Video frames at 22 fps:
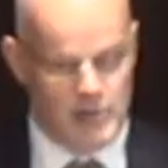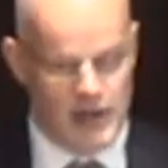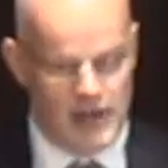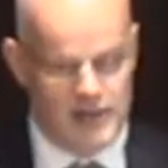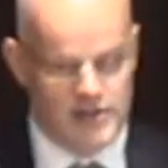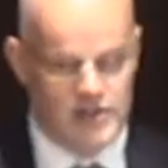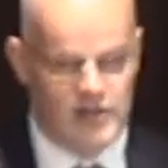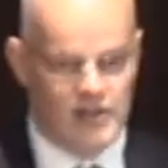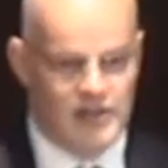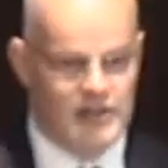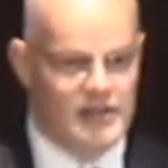
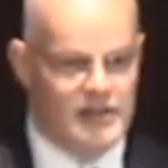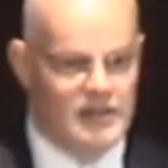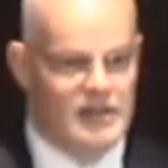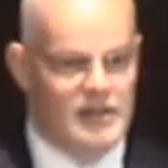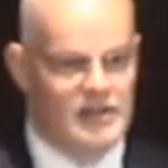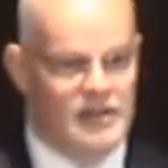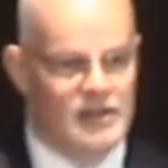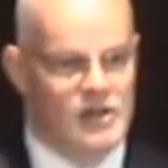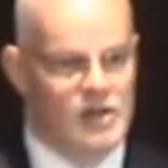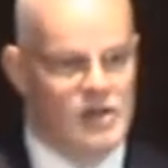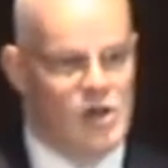based on
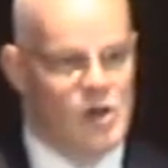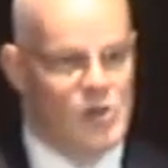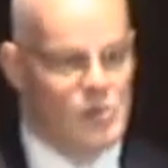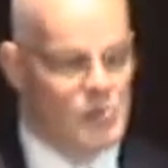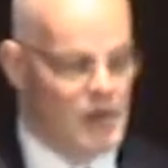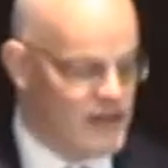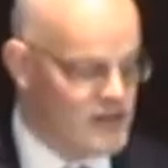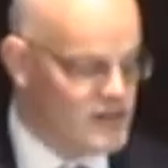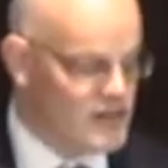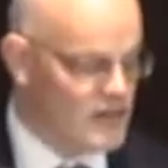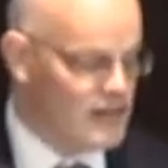
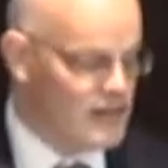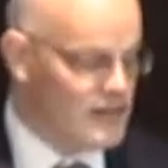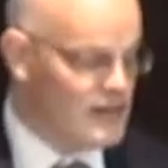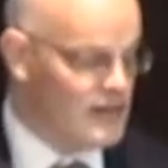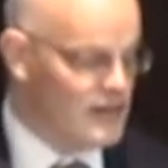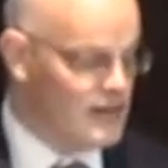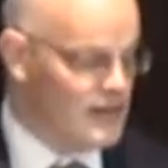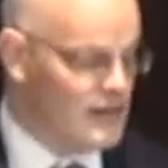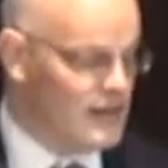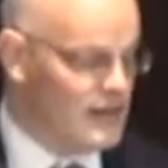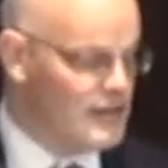
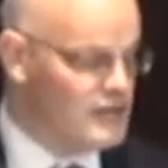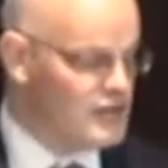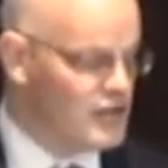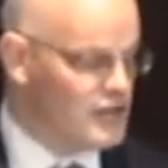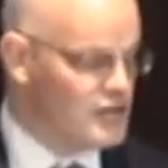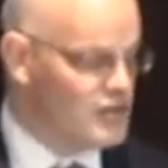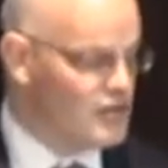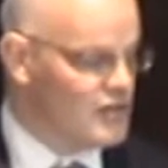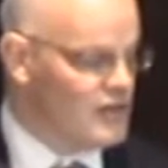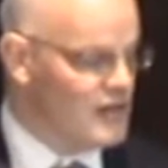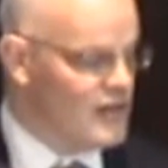
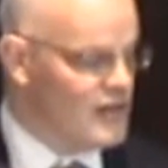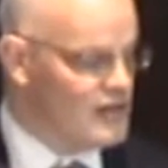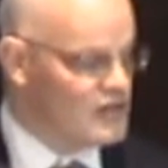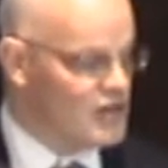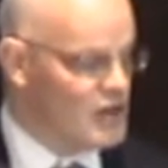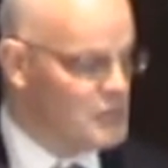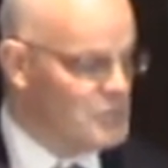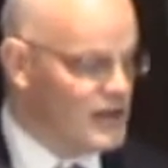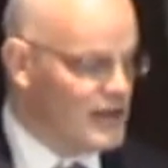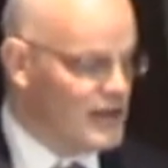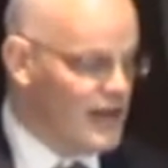literature,
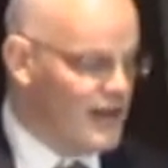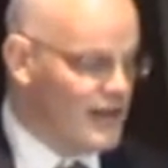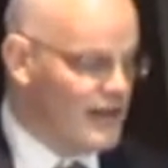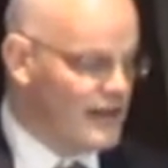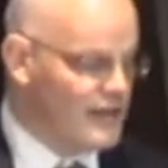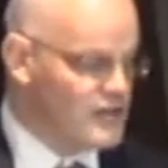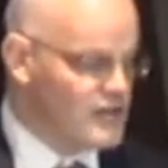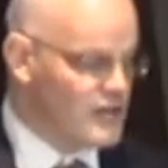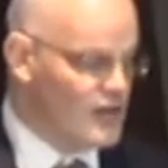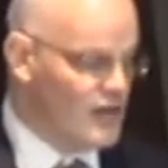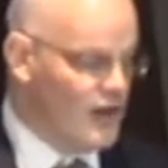a triple
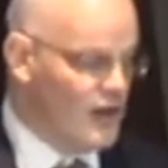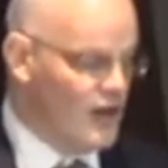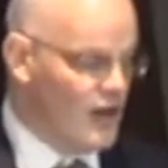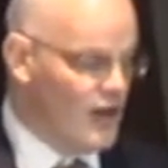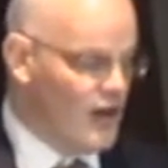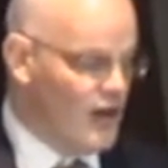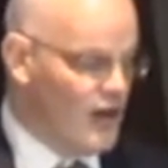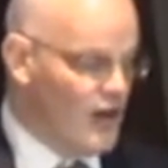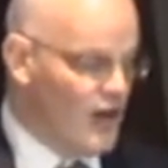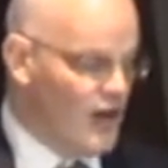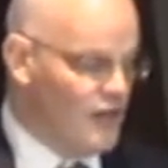helix
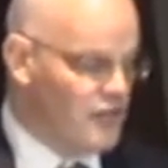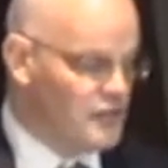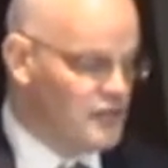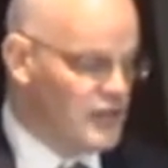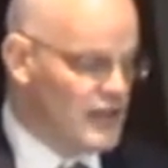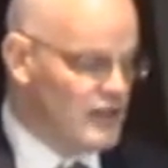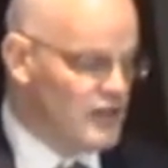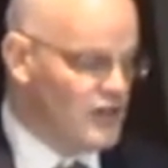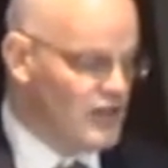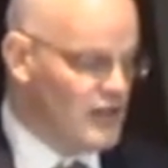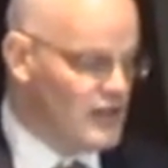of
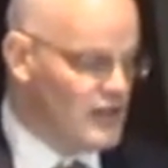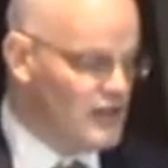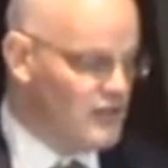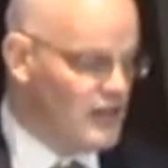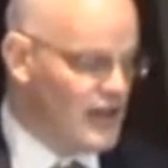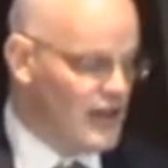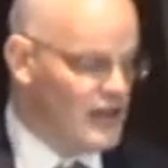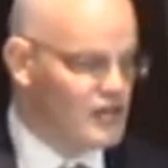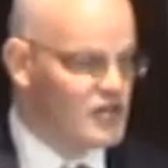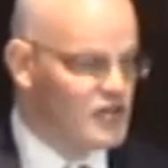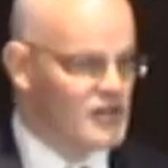
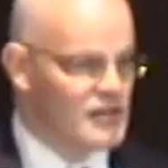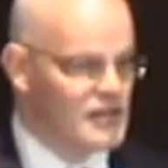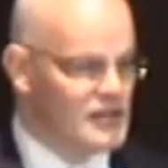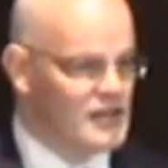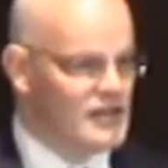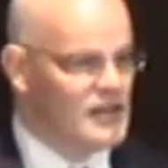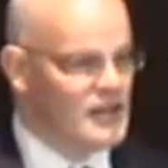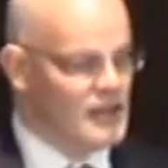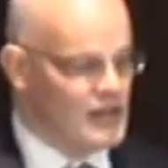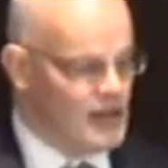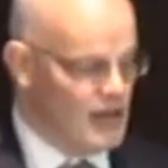
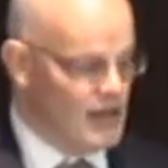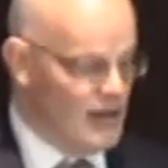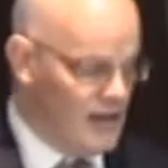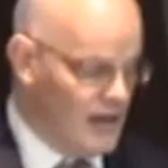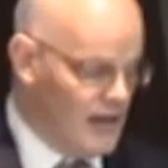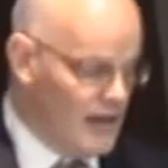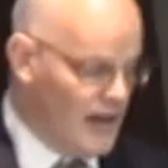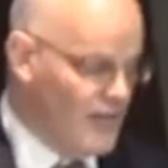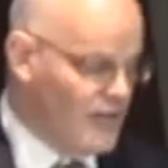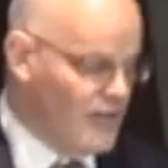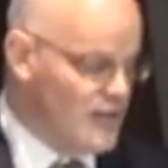eco-innovation,
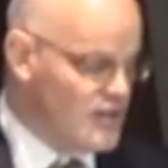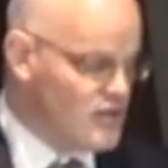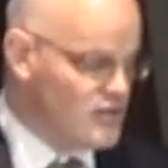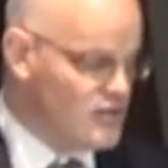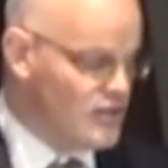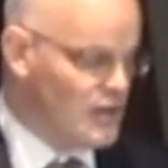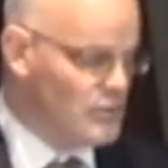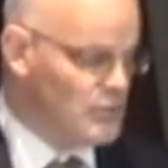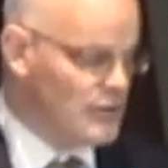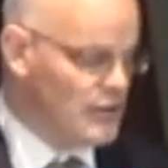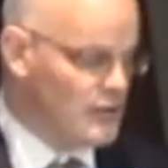and this
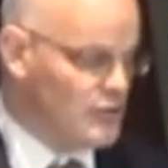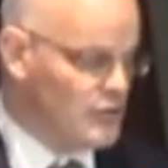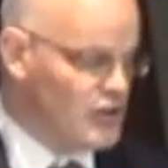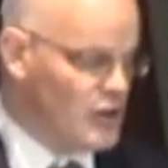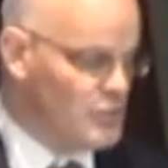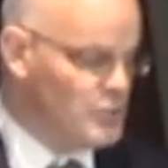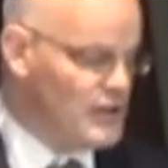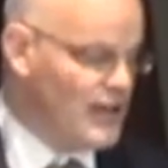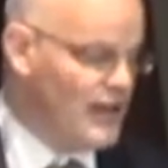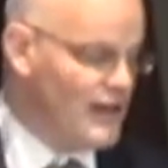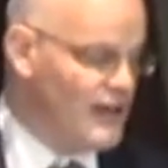
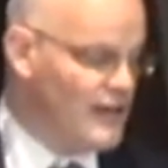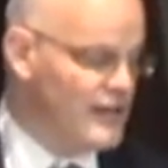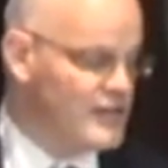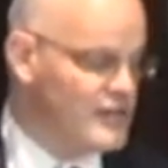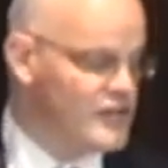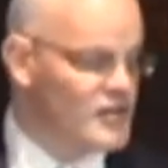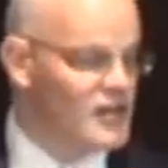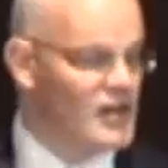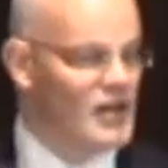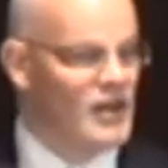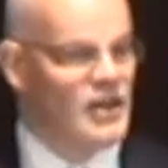triple
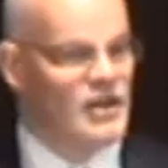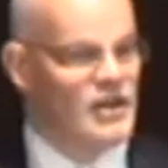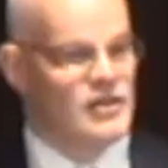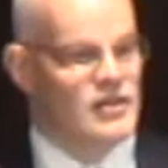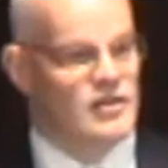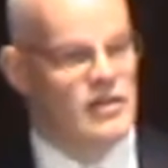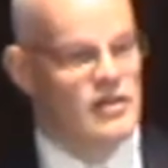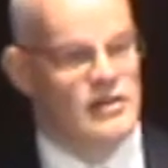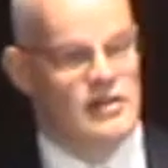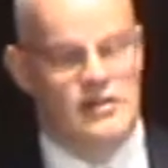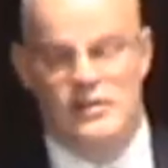helix
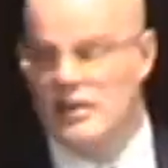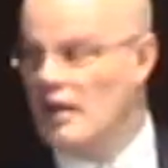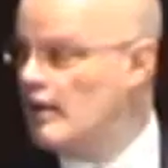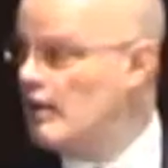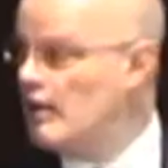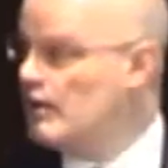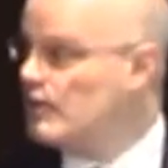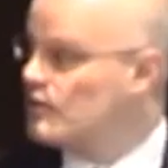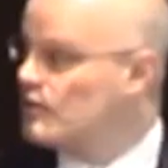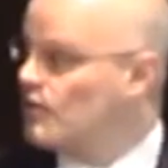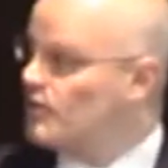
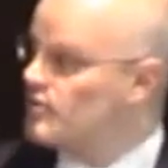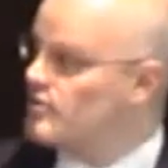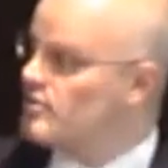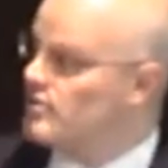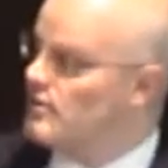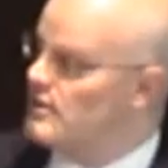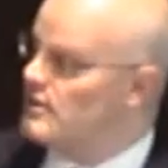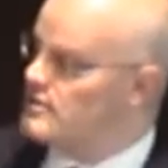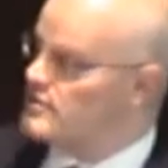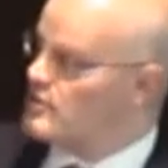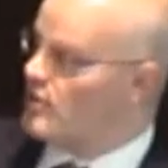
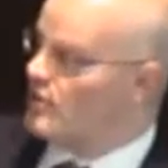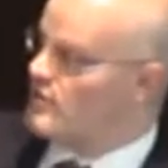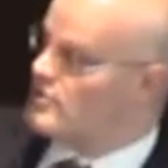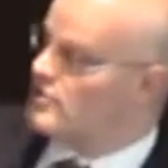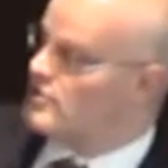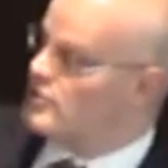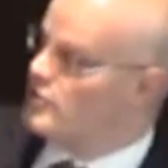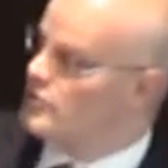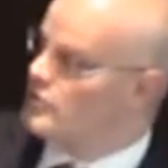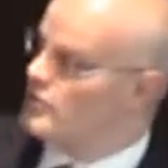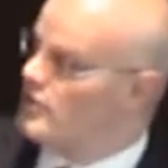is
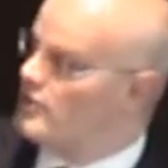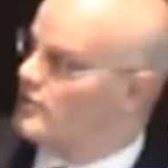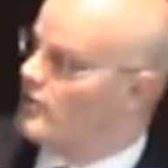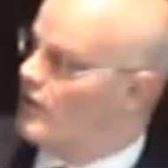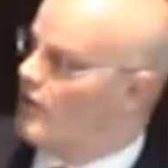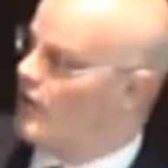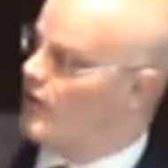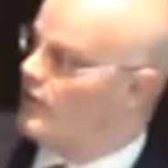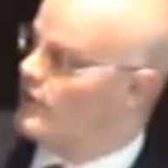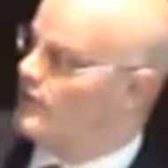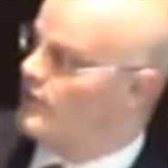constituted
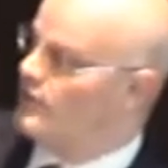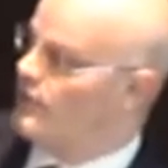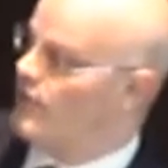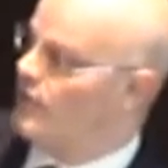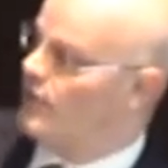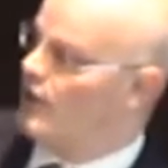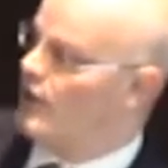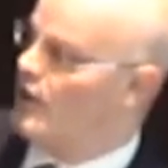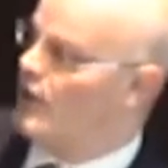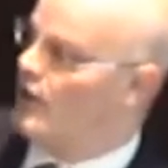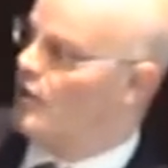on,
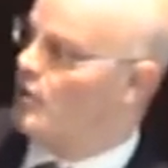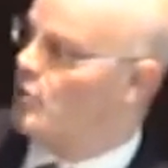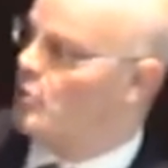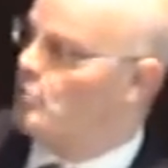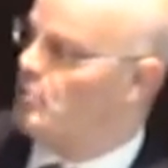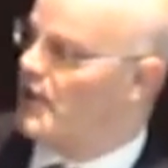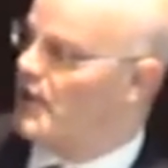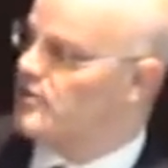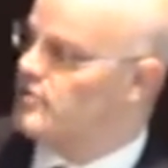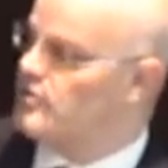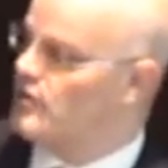
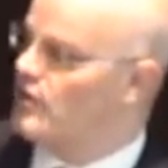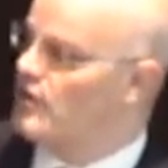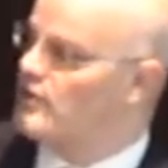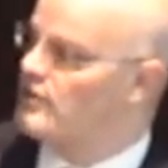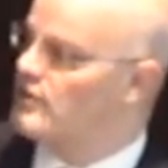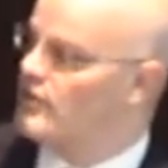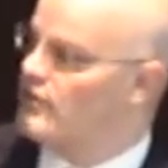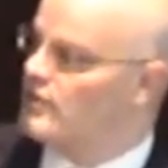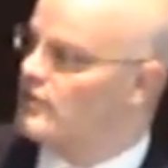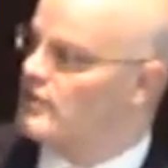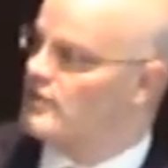based
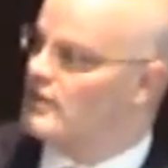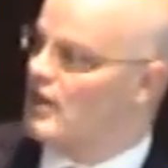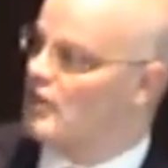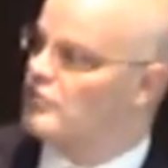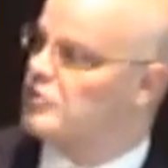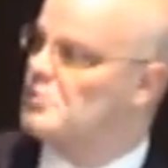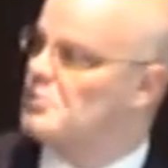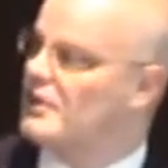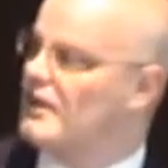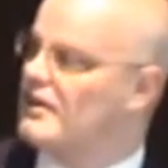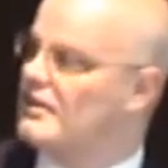on the
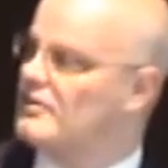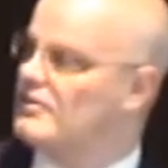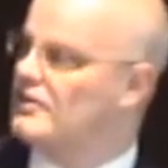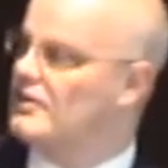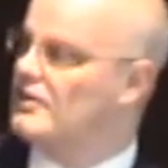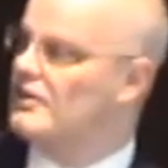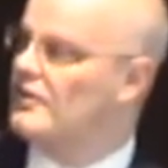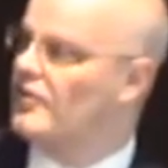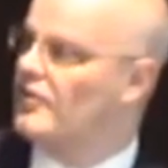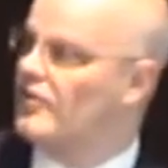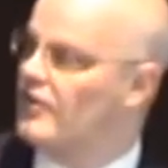government,
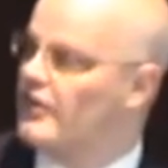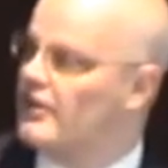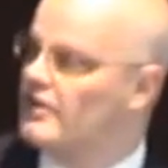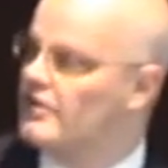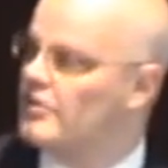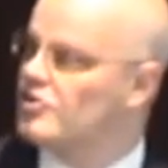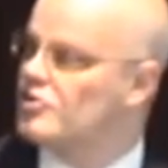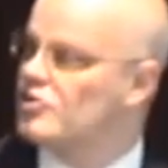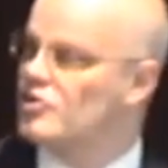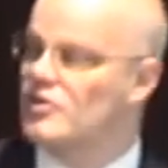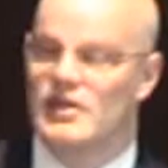the
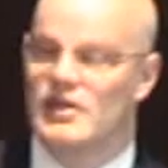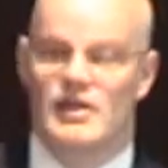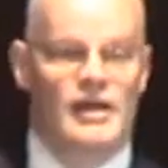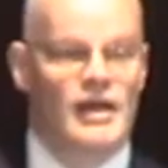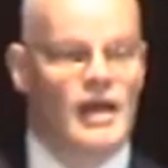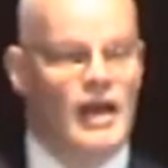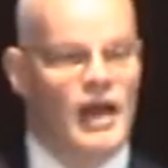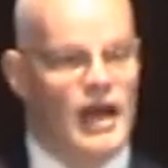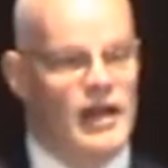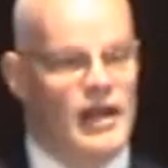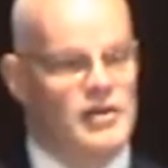industry,
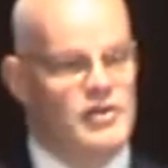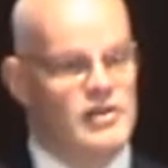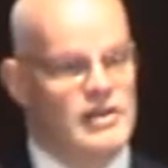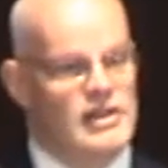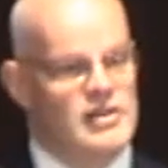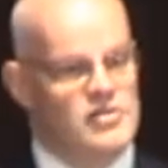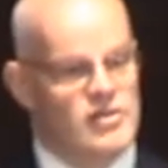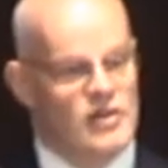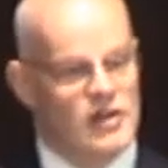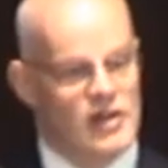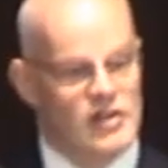and
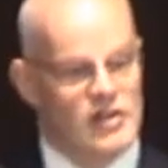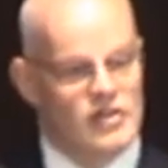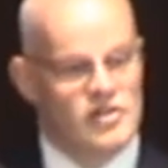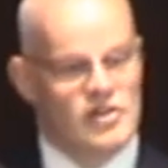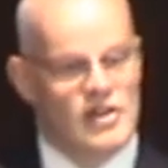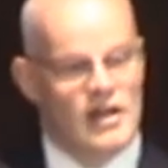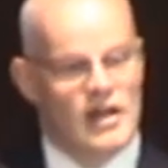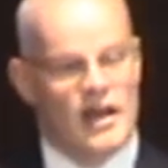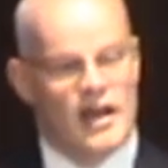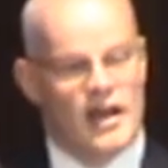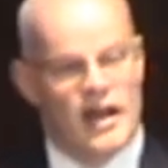
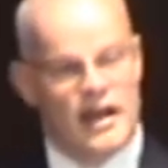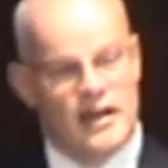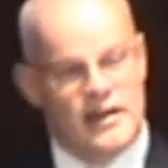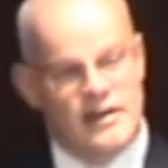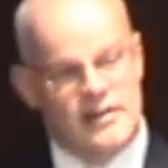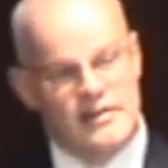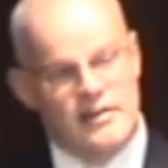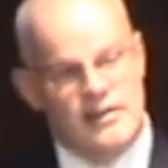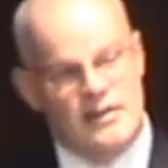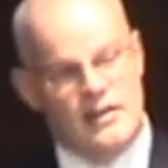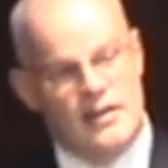research.
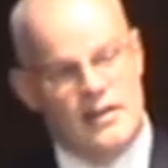And